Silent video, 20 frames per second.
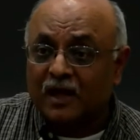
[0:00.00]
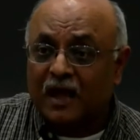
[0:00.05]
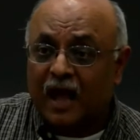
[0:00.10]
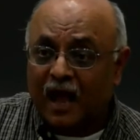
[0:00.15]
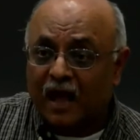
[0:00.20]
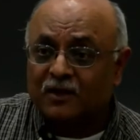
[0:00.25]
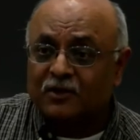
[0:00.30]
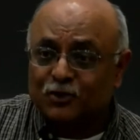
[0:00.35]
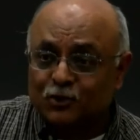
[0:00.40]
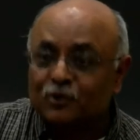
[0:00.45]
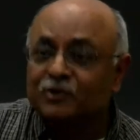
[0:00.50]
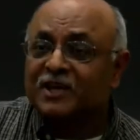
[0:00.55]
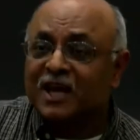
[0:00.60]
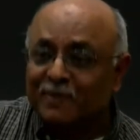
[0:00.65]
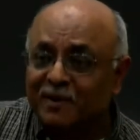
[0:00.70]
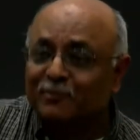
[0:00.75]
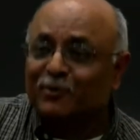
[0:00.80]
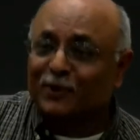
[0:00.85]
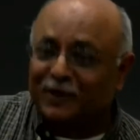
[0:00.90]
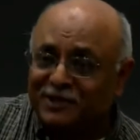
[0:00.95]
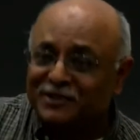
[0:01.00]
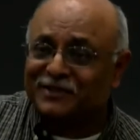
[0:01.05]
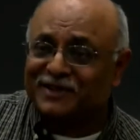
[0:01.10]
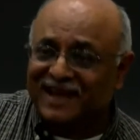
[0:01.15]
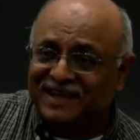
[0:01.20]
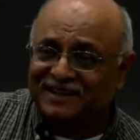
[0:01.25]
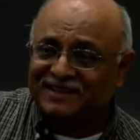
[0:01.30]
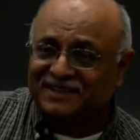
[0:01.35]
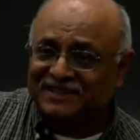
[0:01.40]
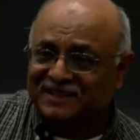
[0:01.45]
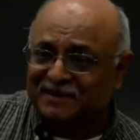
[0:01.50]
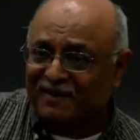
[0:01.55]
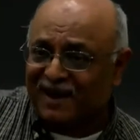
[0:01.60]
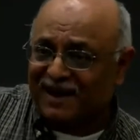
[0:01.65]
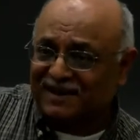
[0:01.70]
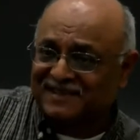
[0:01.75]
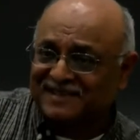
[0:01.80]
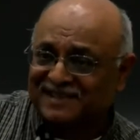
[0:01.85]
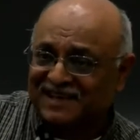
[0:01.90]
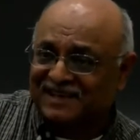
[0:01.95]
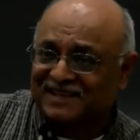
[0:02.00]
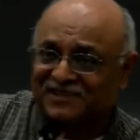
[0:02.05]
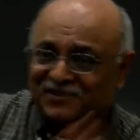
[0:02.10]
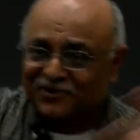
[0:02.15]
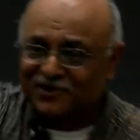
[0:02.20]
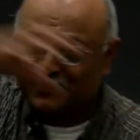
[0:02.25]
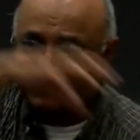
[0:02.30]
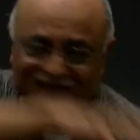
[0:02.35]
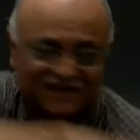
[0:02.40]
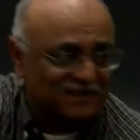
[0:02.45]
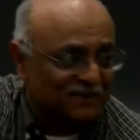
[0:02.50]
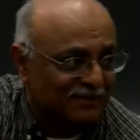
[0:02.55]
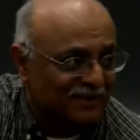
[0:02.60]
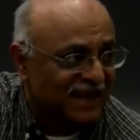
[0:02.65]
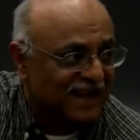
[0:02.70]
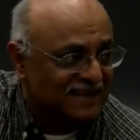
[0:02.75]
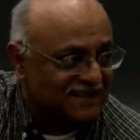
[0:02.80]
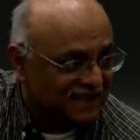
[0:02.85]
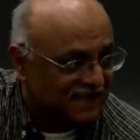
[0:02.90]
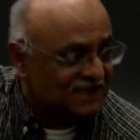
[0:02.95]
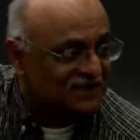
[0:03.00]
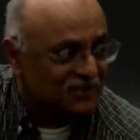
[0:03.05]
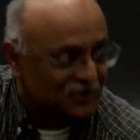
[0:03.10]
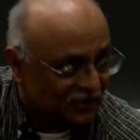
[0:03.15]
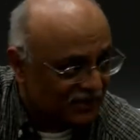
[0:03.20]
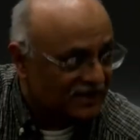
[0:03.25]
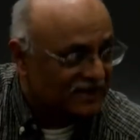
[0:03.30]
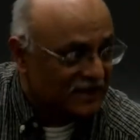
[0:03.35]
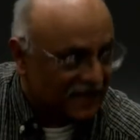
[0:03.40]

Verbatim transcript: uh, shouldn't I be putting together the demand side story with the supply side stories?